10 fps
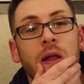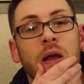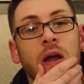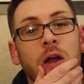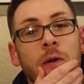
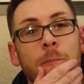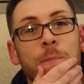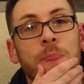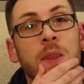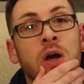
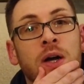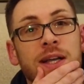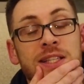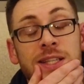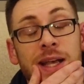
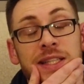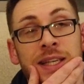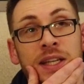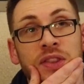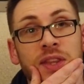I said
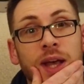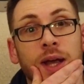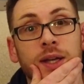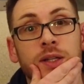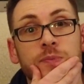in
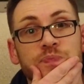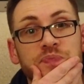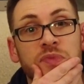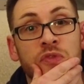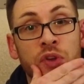that
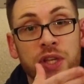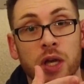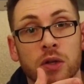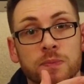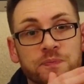
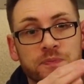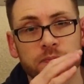video,